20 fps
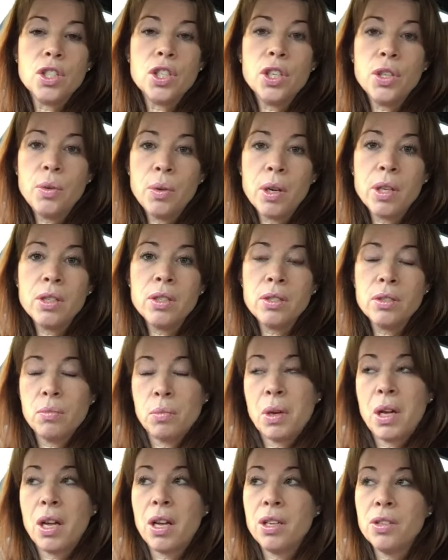
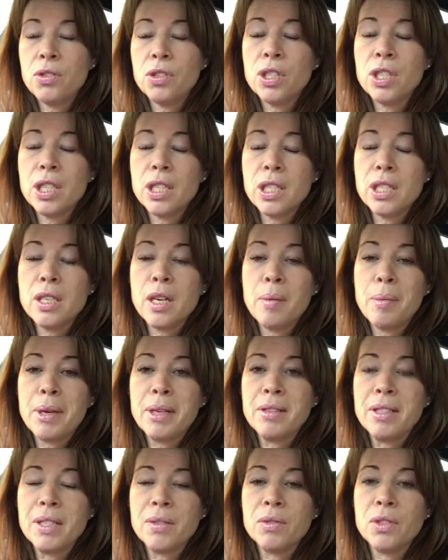
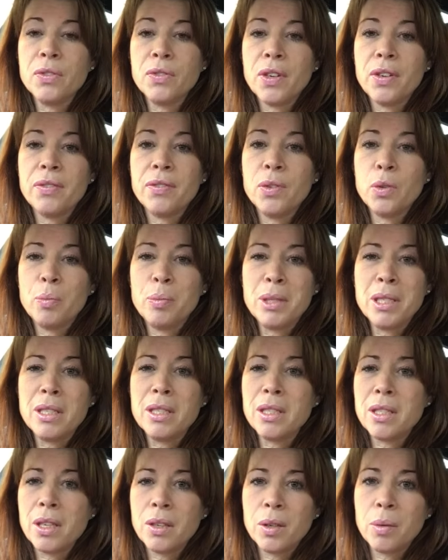£199.75 for your
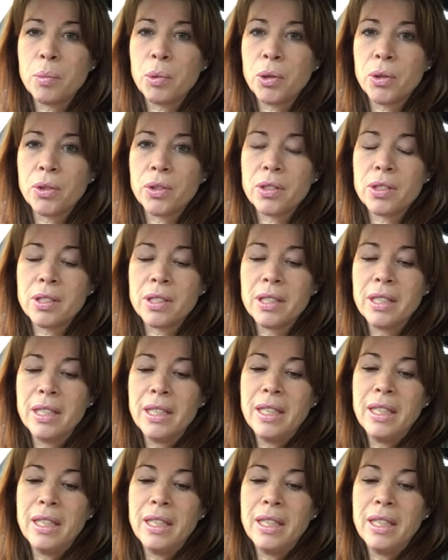business owner box.